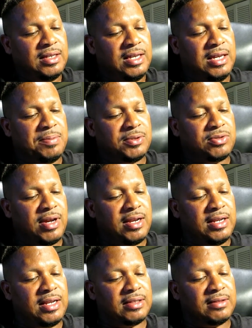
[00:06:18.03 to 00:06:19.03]
He portrayed
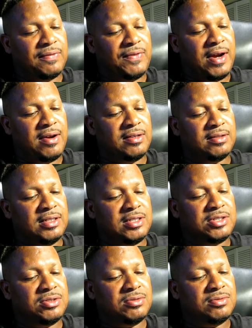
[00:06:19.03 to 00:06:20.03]
it as a fairness
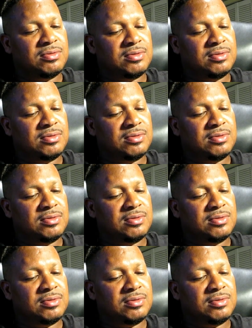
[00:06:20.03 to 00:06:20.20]
issue